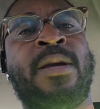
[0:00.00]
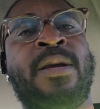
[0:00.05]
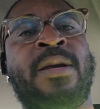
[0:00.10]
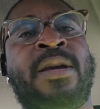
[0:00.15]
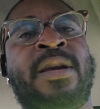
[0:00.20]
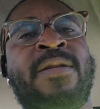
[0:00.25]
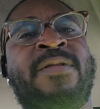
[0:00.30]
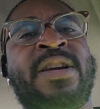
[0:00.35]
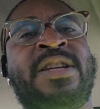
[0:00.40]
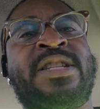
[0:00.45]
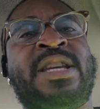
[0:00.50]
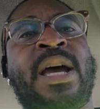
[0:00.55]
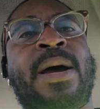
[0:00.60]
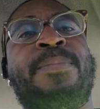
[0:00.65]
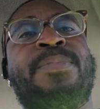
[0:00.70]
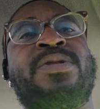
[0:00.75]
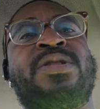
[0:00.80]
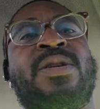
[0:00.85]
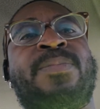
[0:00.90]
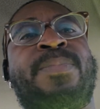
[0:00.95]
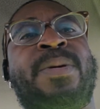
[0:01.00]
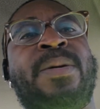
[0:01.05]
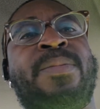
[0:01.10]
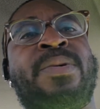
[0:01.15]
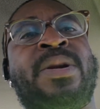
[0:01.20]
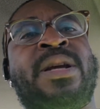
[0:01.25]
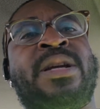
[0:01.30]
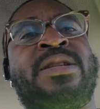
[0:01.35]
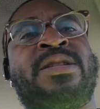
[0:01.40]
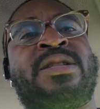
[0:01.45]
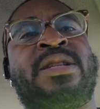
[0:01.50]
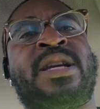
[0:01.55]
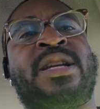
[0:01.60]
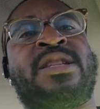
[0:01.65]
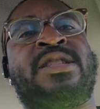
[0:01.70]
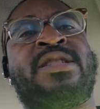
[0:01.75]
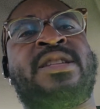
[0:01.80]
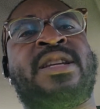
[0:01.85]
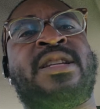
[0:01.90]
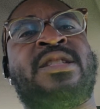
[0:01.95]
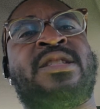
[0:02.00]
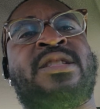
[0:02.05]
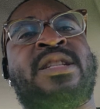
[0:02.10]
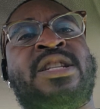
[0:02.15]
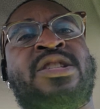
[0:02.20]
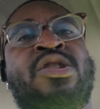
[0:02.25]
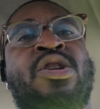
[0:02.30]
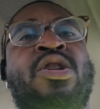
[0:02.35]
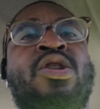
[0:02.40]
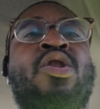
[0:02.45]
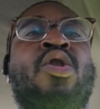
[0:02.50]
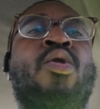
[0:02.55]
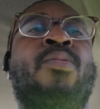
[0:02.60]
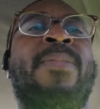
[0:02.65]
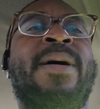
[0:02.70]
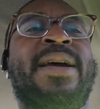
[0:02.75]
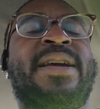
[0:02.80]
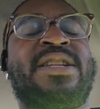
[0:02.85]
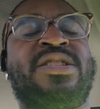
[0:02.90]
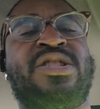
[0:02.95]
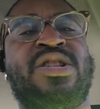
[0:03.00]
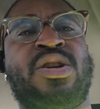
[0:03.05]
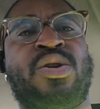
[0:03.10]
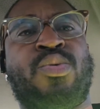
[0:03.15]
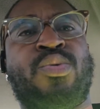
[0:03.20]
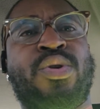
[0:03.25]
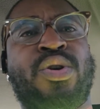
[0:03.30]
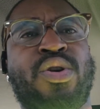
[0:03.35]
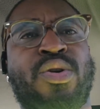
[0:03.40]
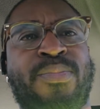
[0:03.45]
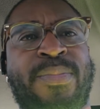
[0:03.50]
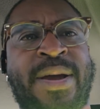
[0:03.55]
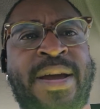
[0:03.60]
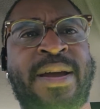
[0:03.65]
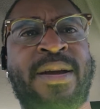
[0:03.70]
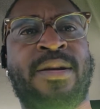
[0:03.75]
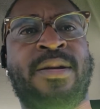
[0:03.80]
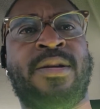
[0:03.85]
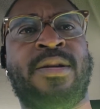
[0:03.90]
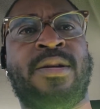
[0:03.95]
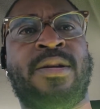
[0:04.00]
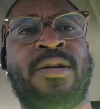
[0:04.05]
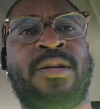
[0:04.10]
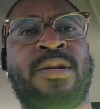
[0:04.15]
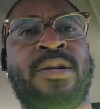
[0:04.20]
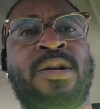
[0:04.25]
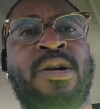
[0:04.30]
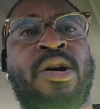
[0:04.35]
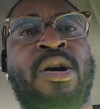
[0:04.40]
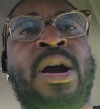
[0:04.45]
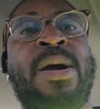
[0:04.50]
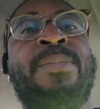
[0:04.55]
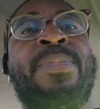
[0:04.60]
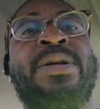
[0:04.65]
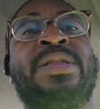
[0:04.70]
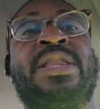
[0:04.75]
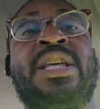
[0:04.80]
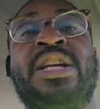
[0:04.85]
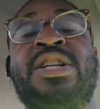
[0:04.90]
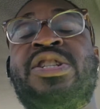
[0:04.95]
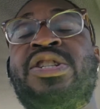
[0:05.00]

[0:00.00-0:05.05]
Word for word: give examples of people that's that's that's, that's going to go back into the world, man. All right, but they